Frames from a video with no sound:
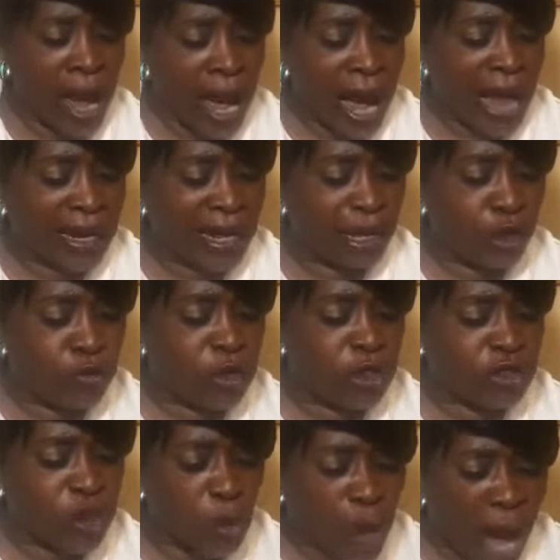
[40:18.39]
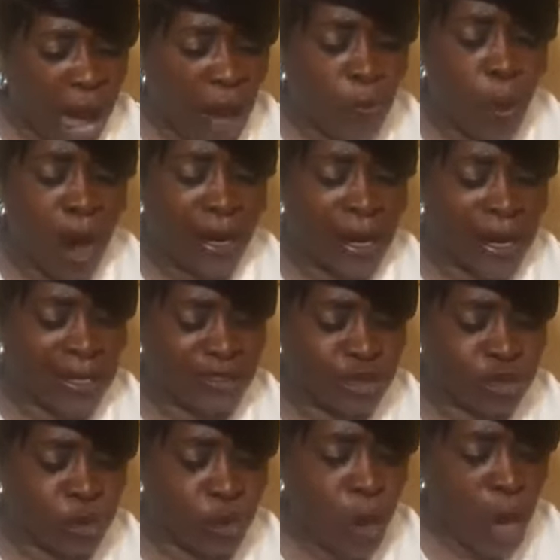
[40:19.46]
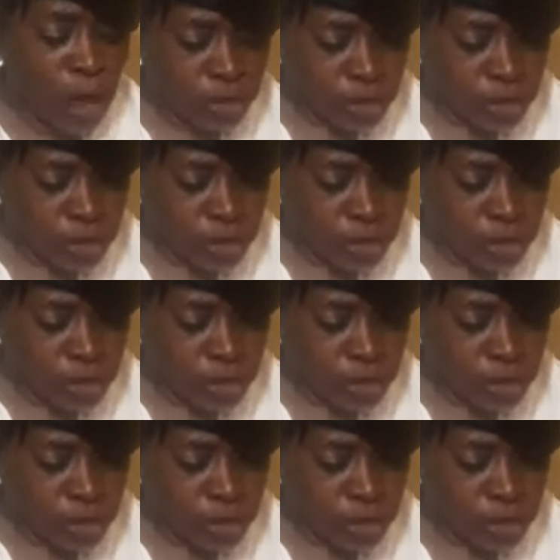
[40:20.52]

Hallelujah. So God want us to,